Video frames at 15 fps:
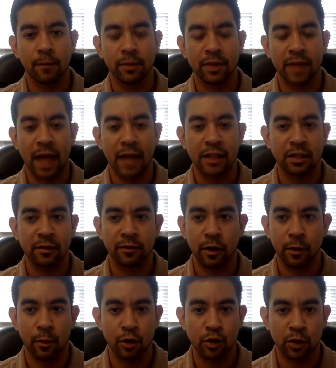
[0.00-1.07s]
thousands of
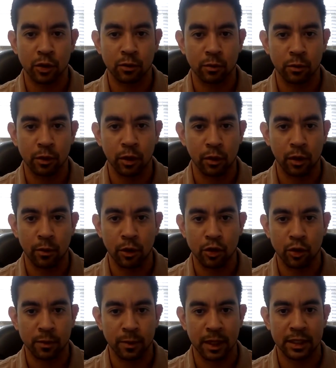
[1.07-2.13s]
commercial
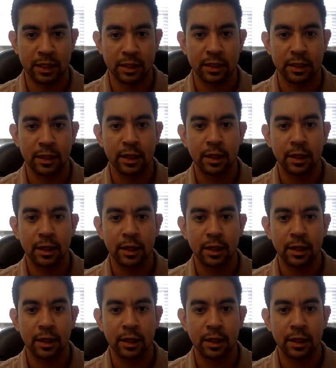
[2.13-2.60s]
spaces,